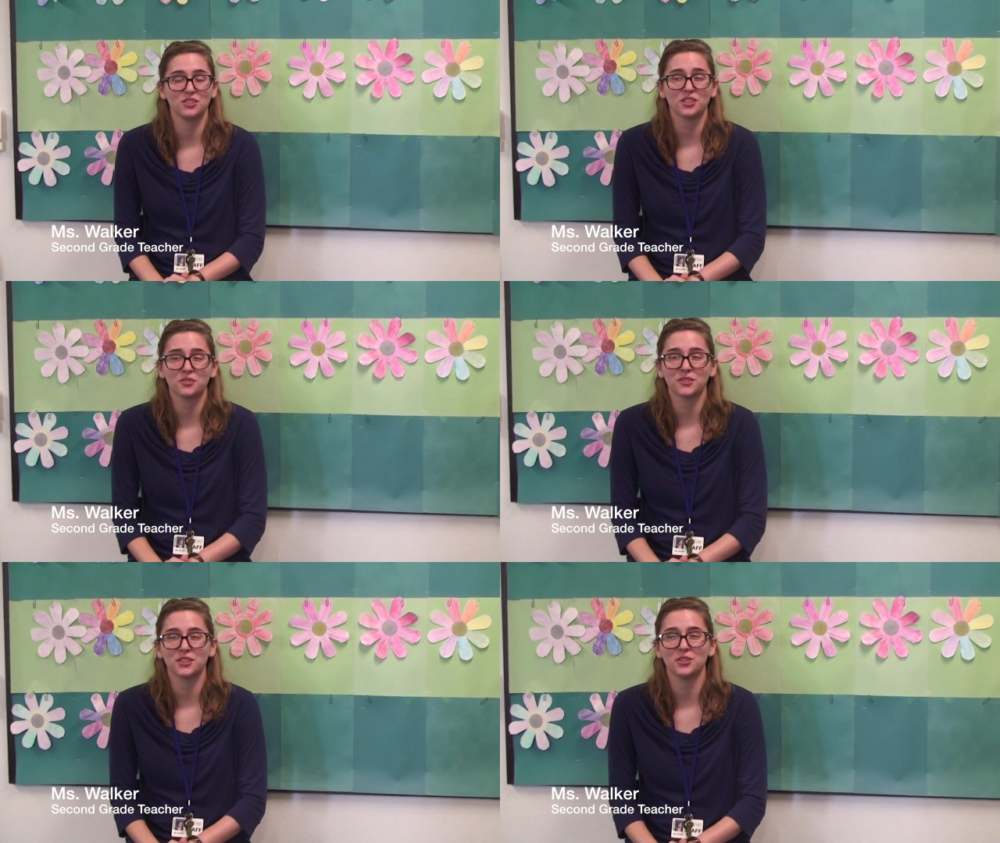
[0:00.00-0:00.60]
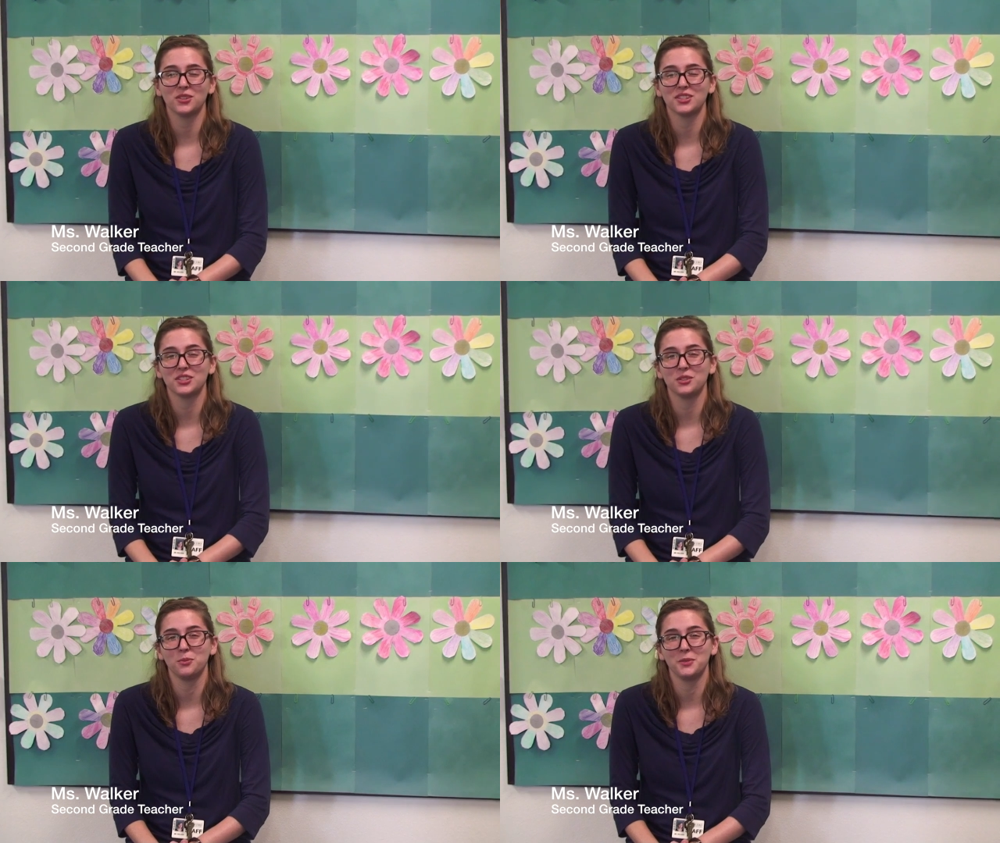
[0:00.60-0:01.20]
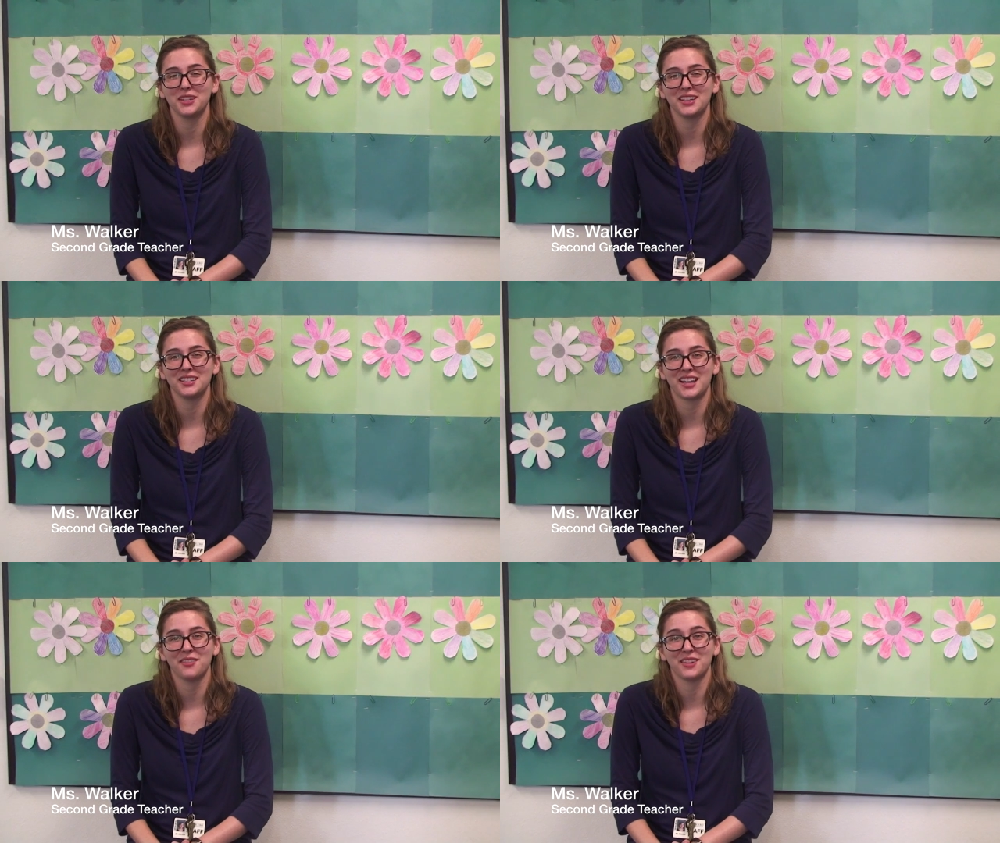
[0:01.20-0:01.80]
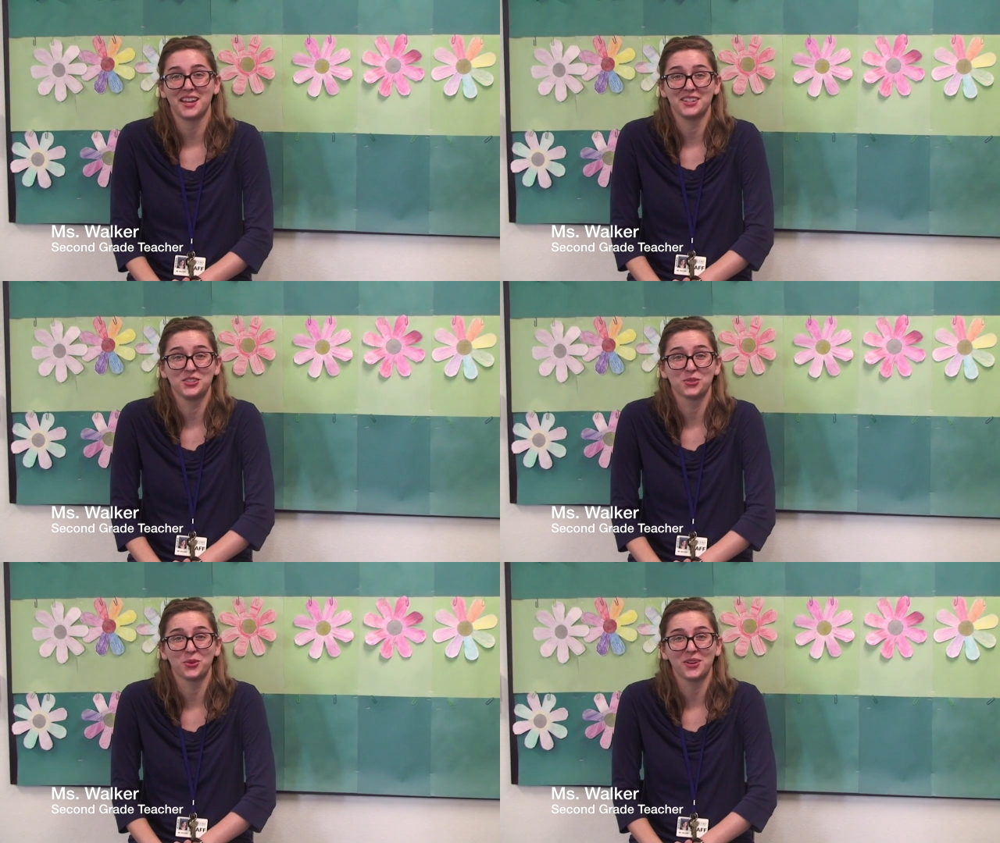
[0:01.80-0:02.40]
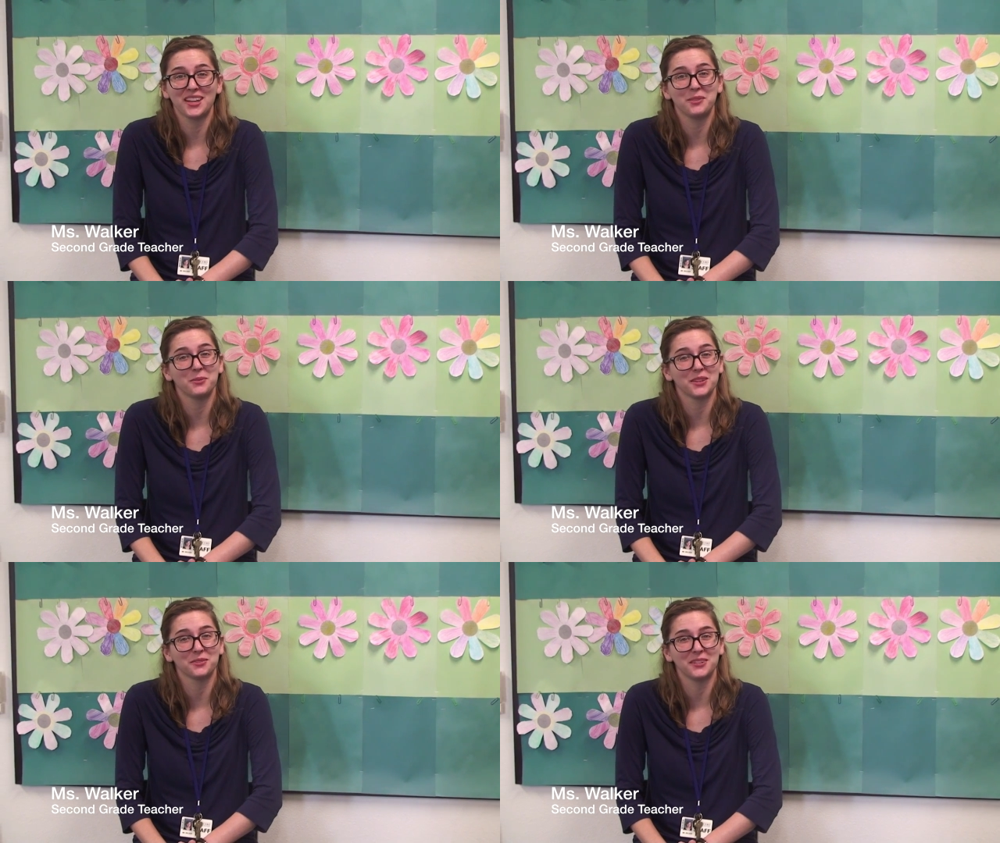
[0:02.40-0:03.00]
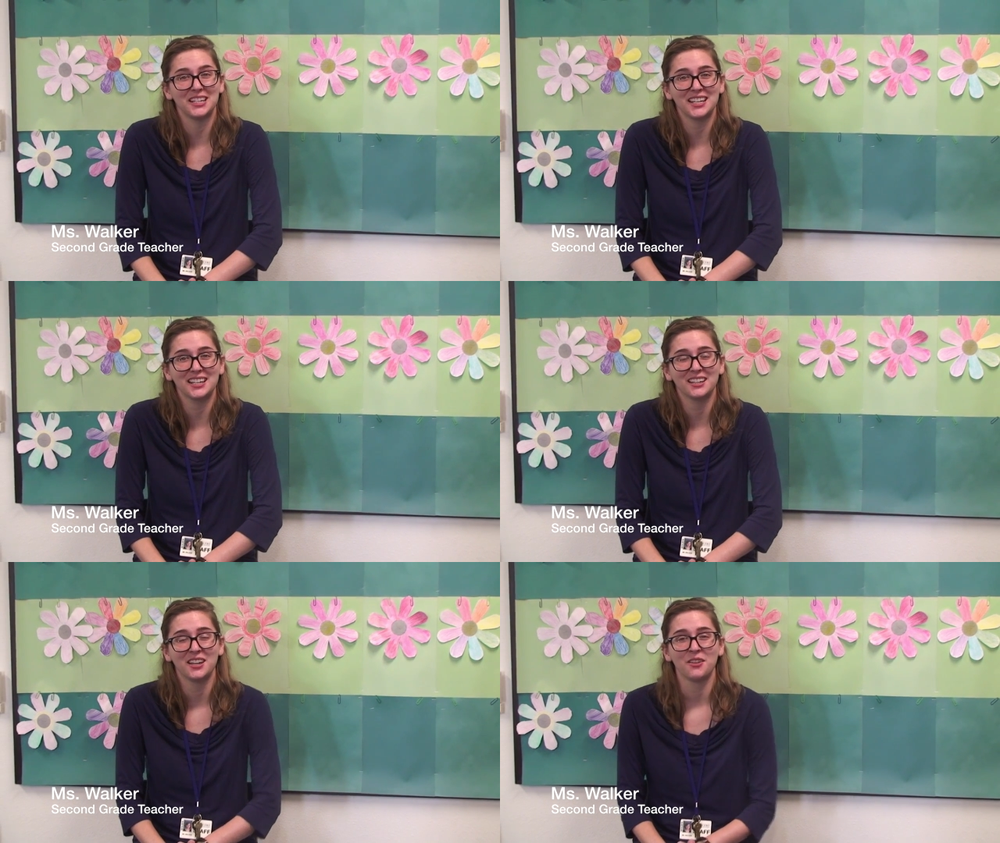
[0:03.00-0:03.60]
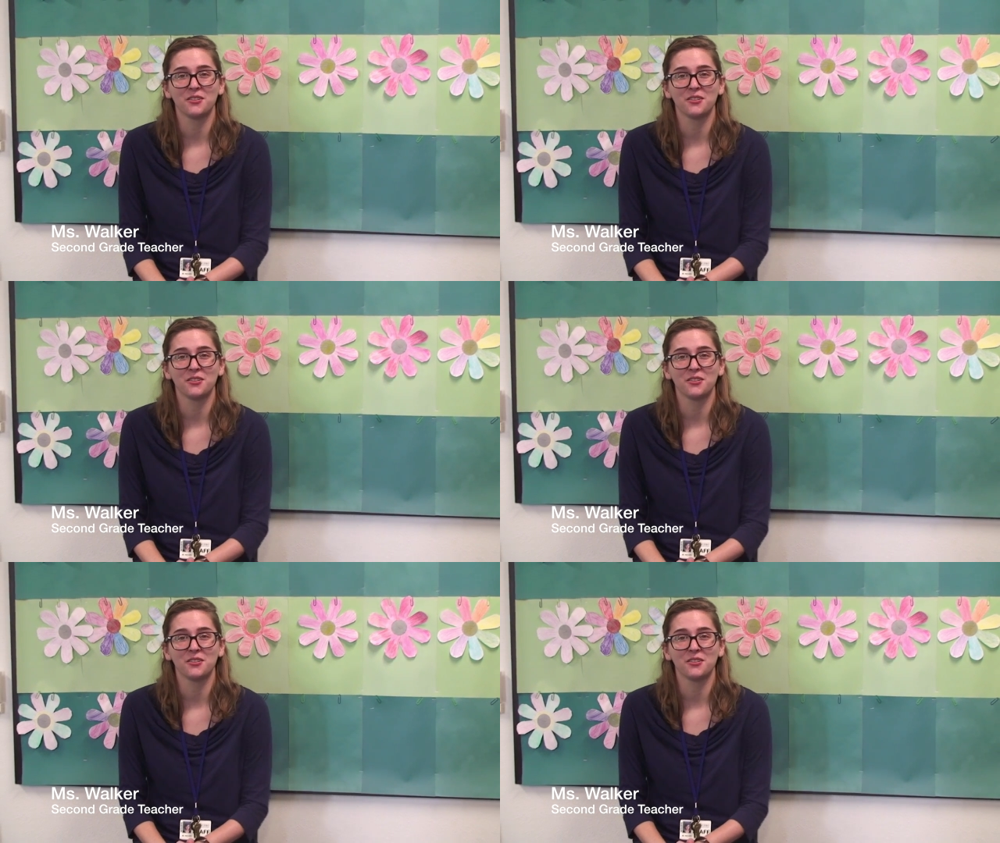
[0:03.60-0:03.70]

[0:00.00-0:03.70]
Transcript: just for the students to begin to have a joy with reading,